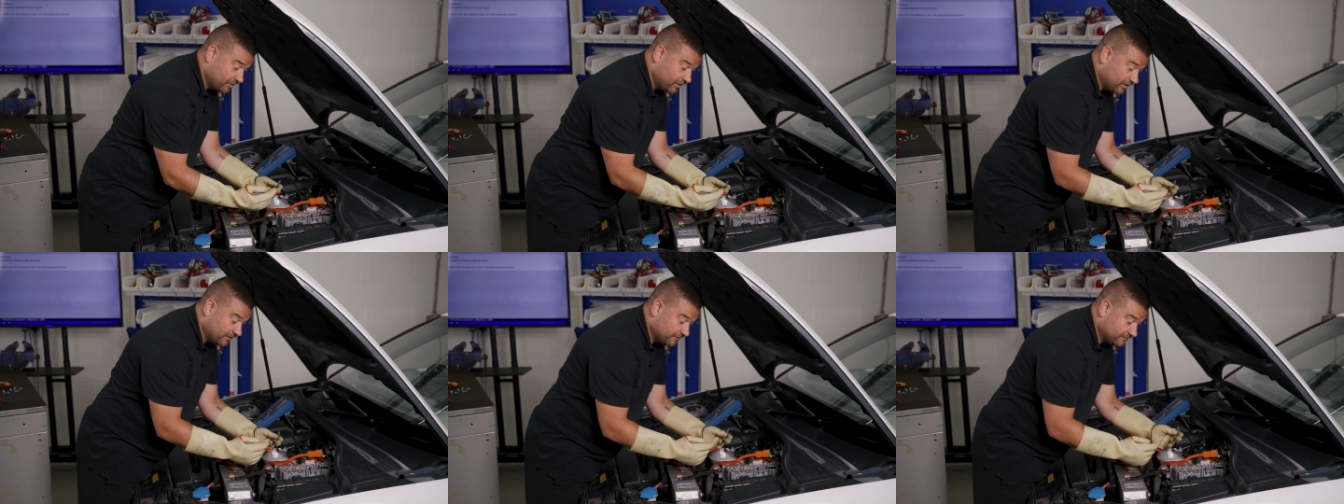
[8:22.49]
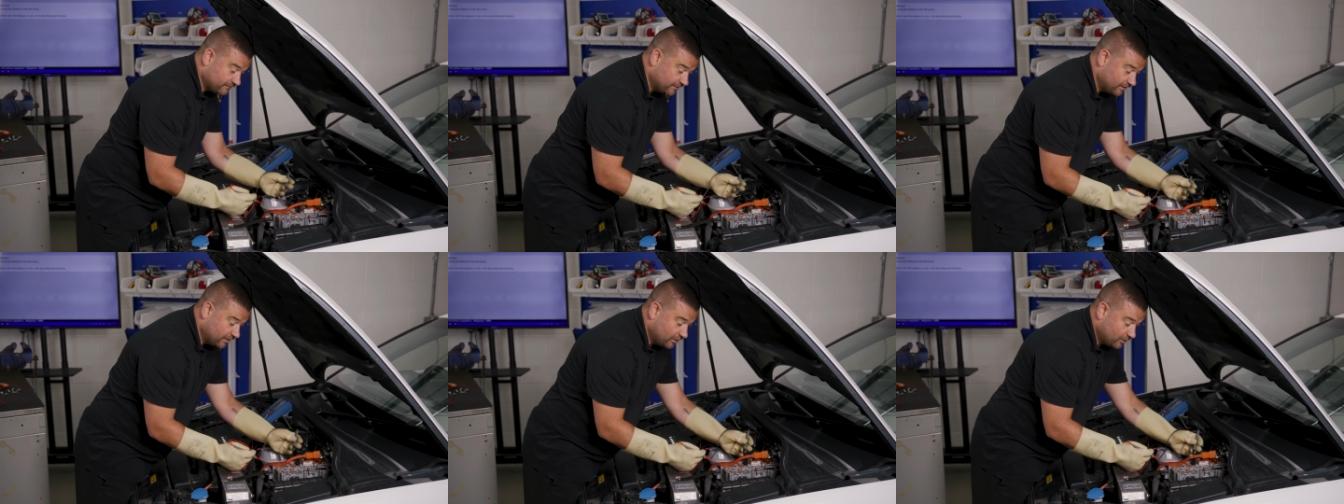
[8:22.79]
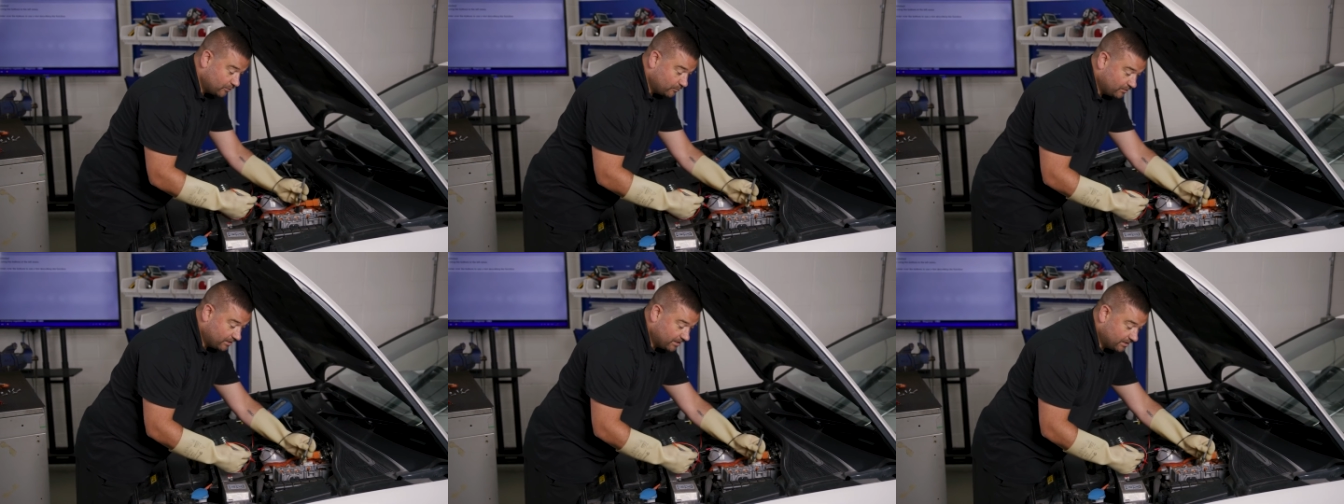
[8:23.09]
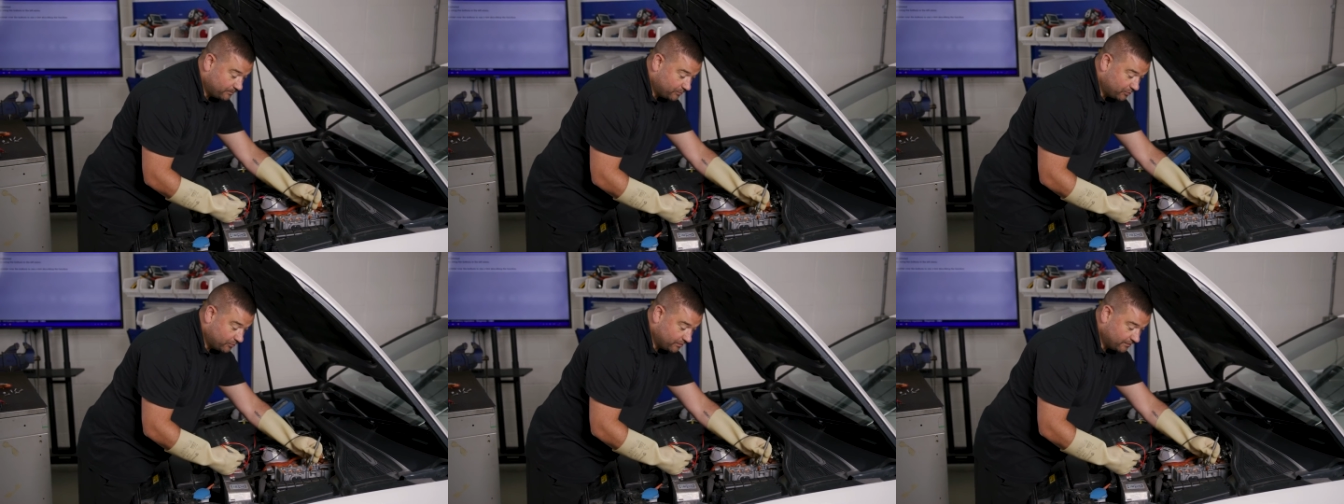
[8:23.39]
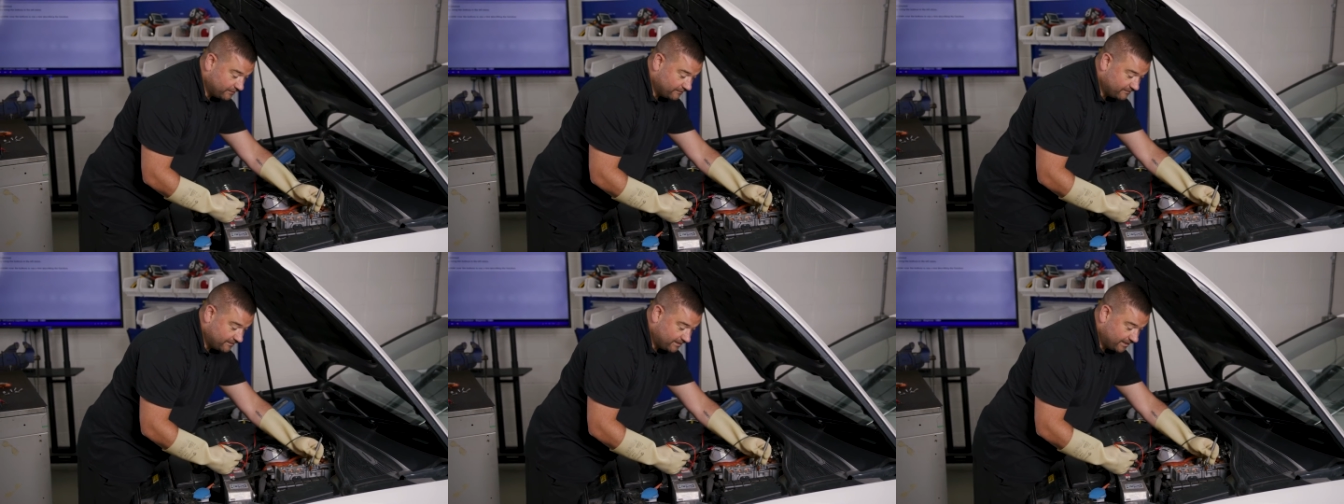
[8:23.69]
earth, we're going to
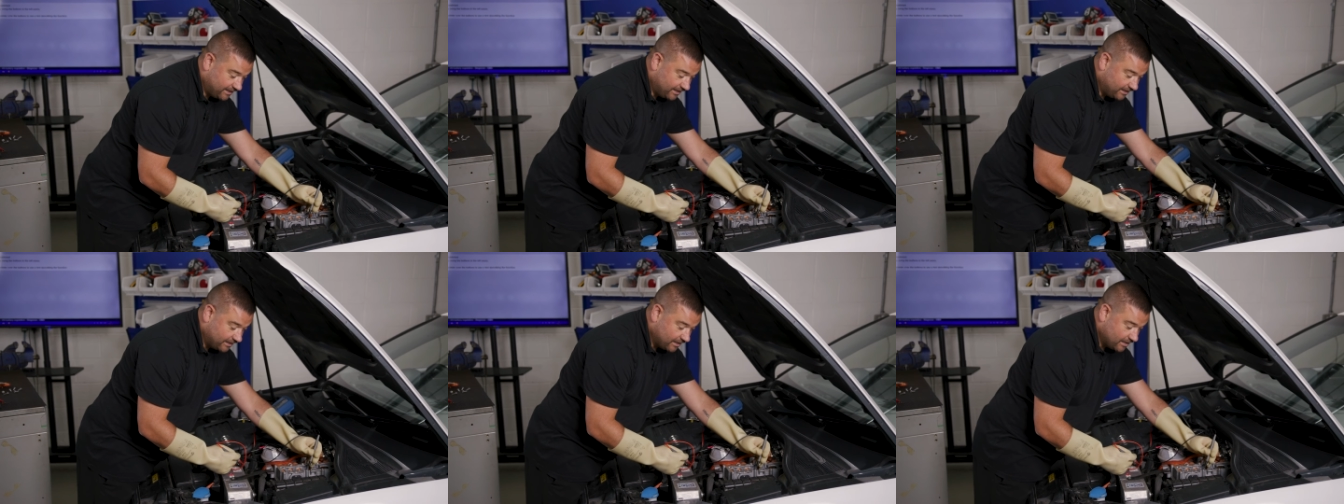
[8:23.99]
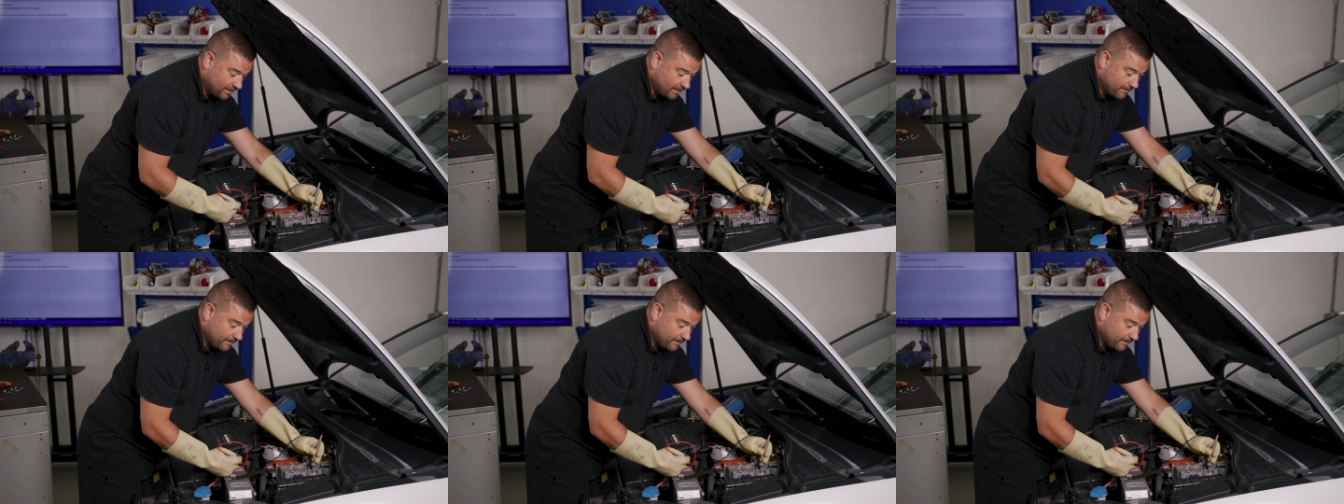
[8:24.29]
put the